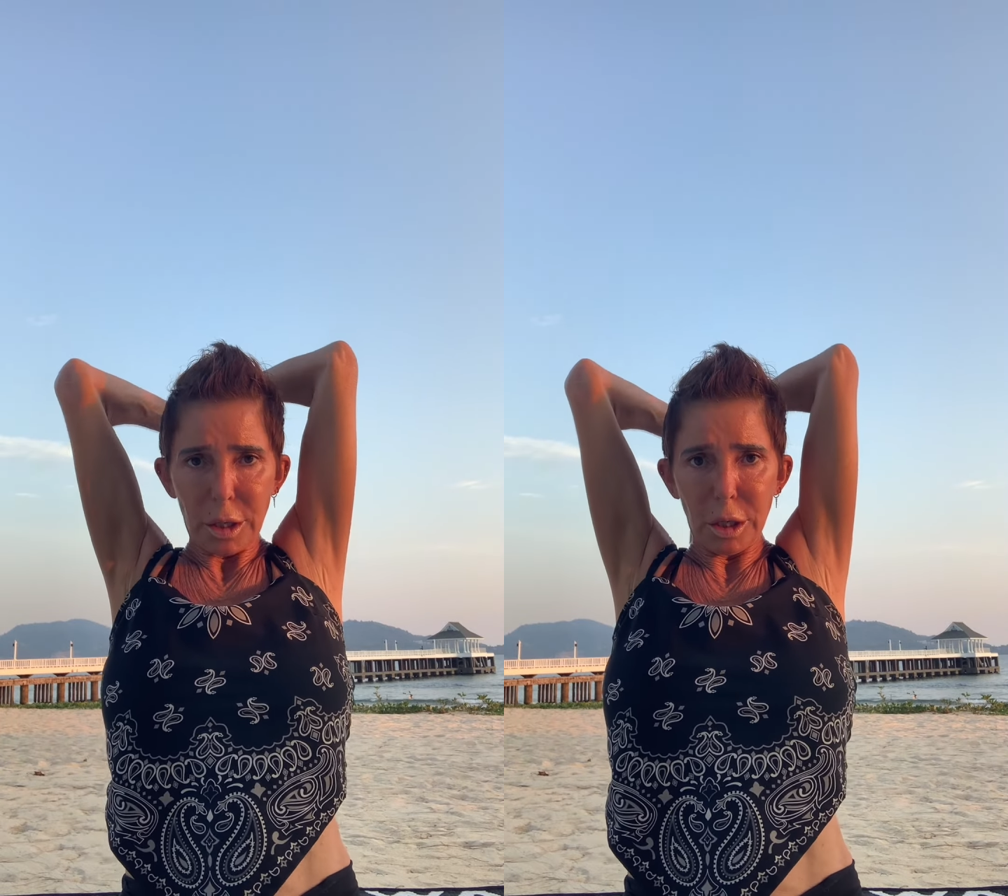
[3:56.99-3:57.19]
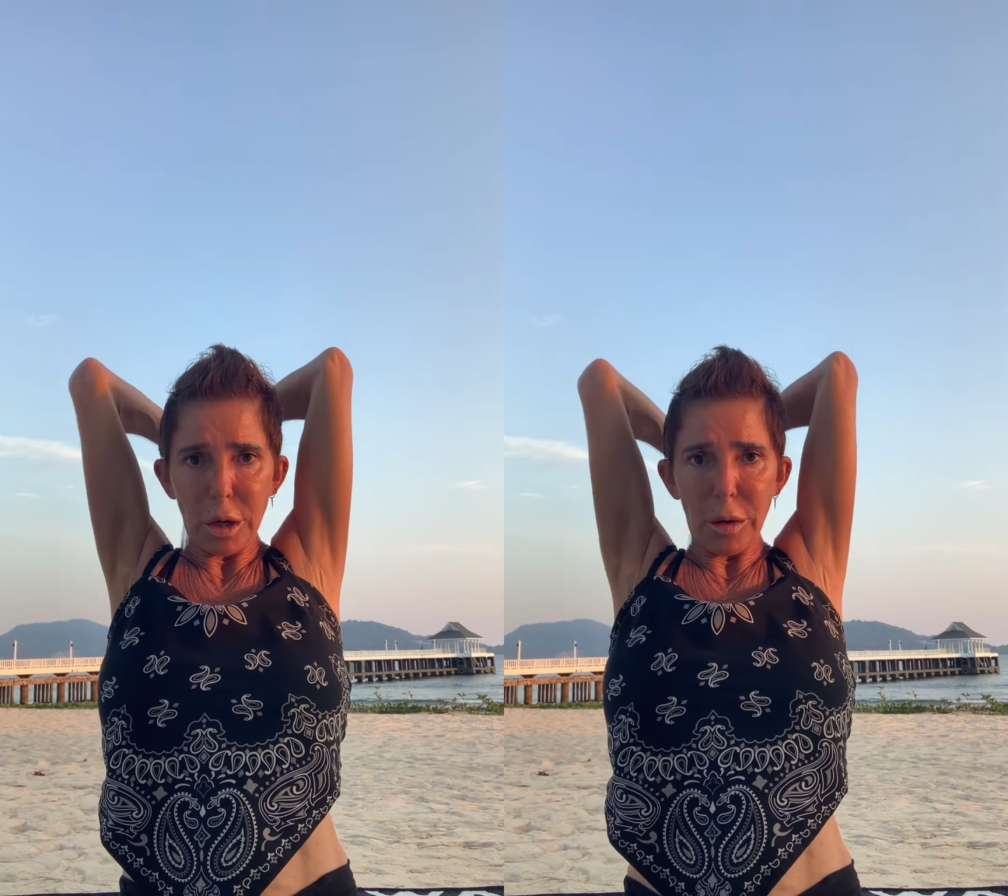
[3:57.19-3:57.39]

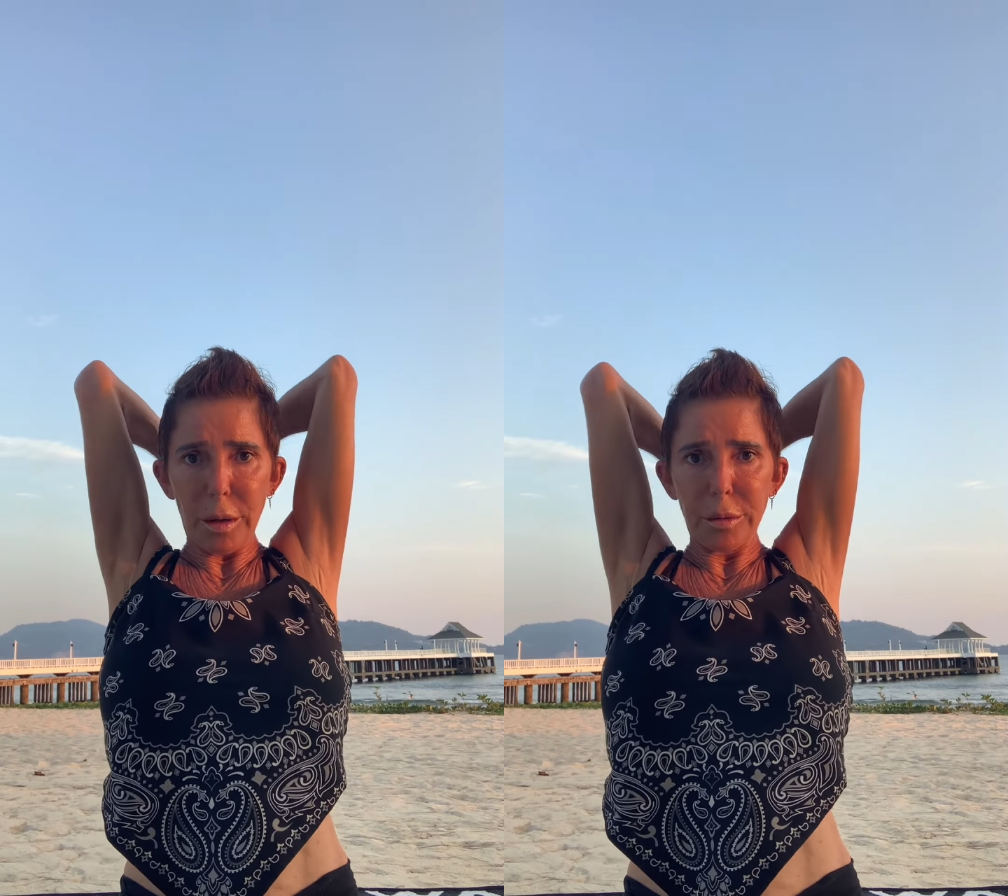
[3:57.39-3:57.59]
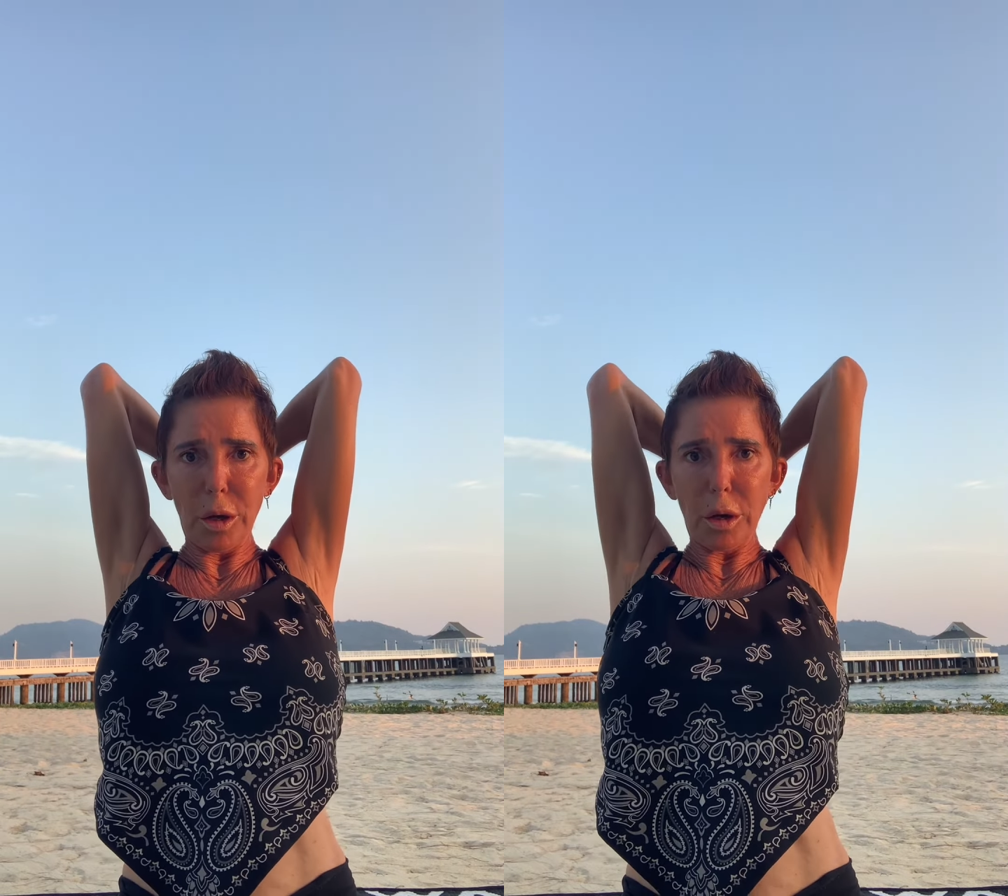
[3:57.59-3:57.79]
you know,
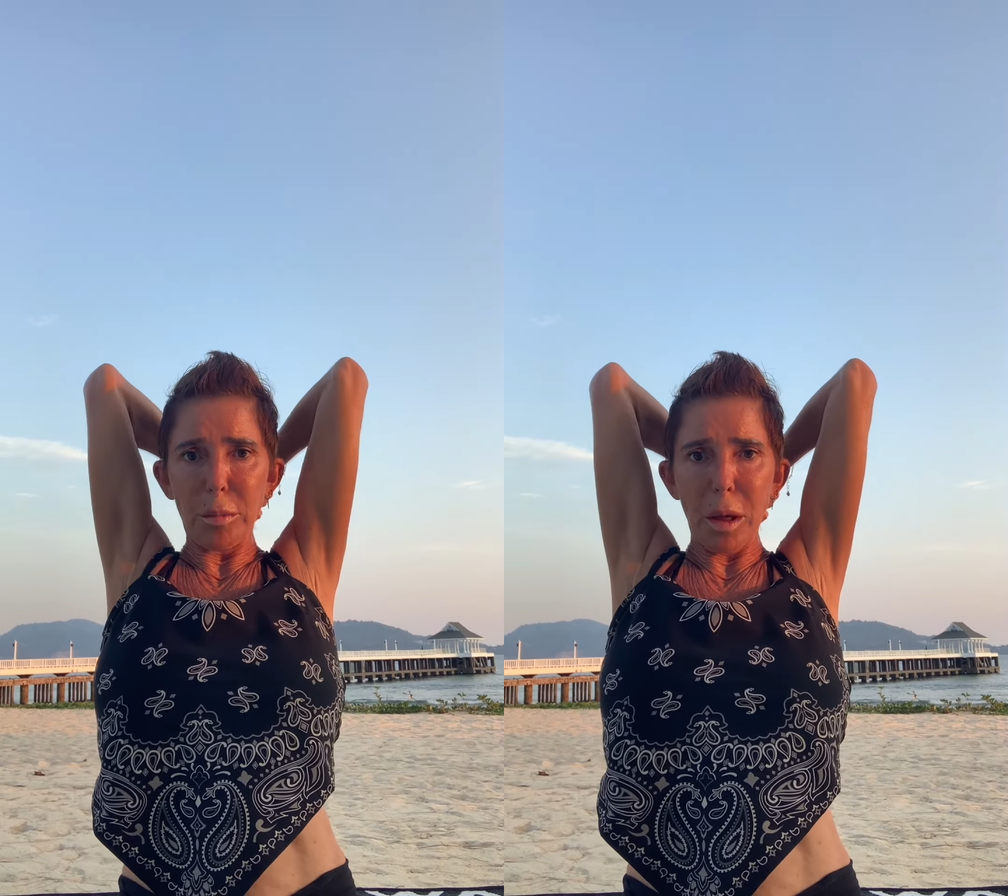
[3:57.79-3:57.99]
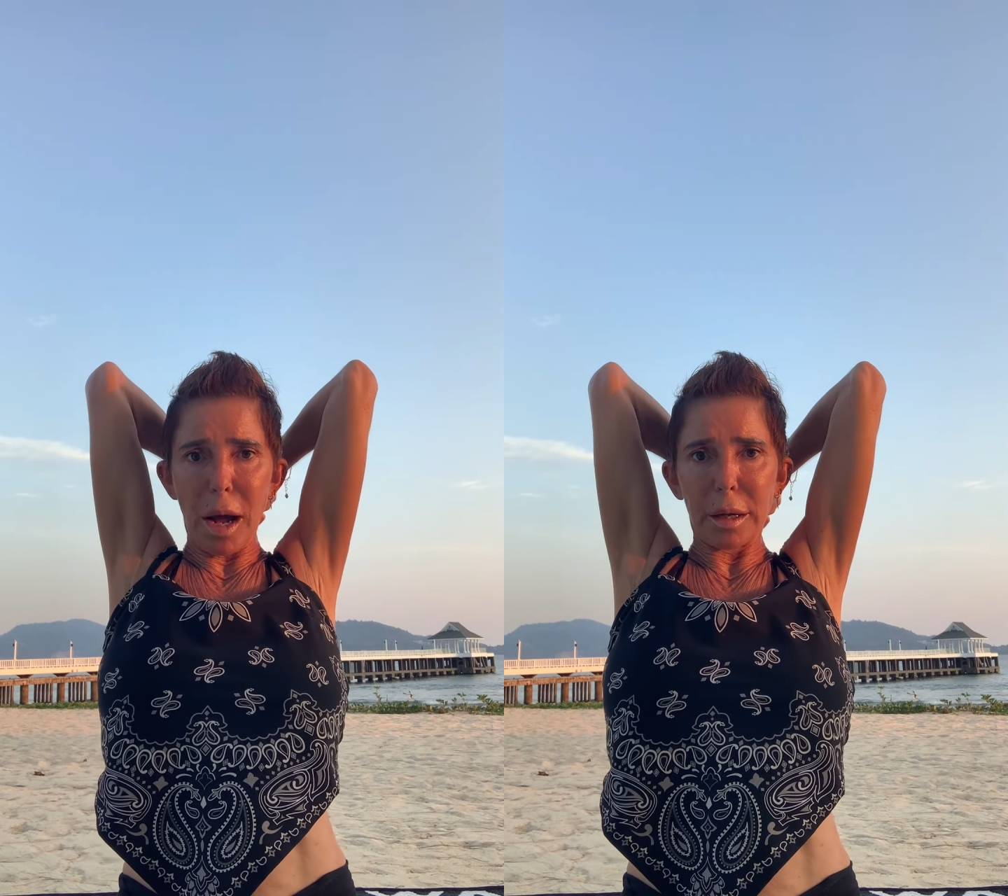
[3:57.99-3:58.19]
a yoga
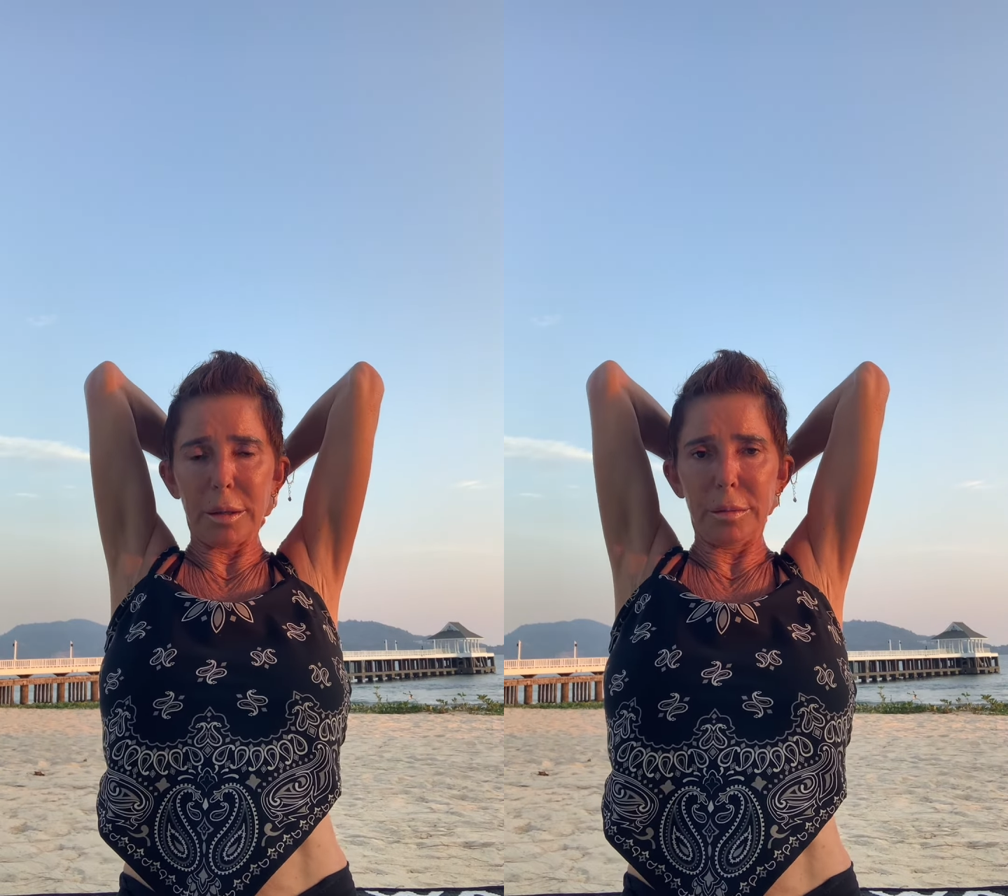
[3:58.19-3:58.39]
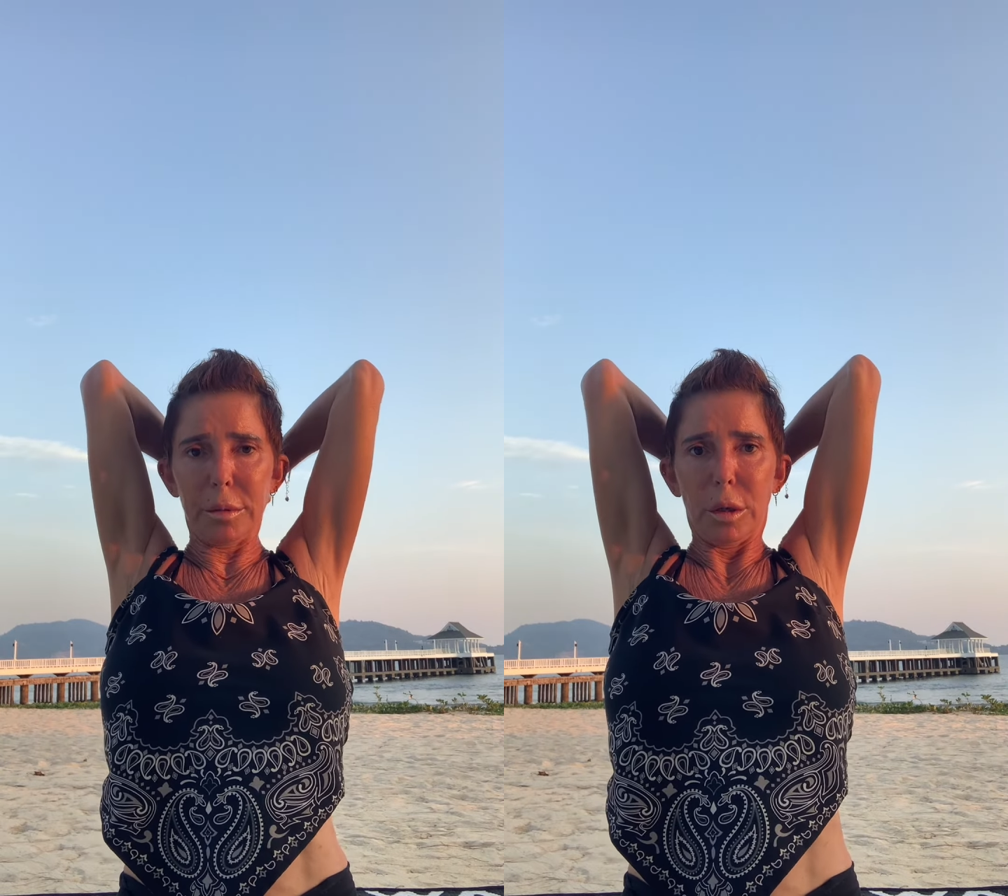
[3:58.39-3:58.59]
block,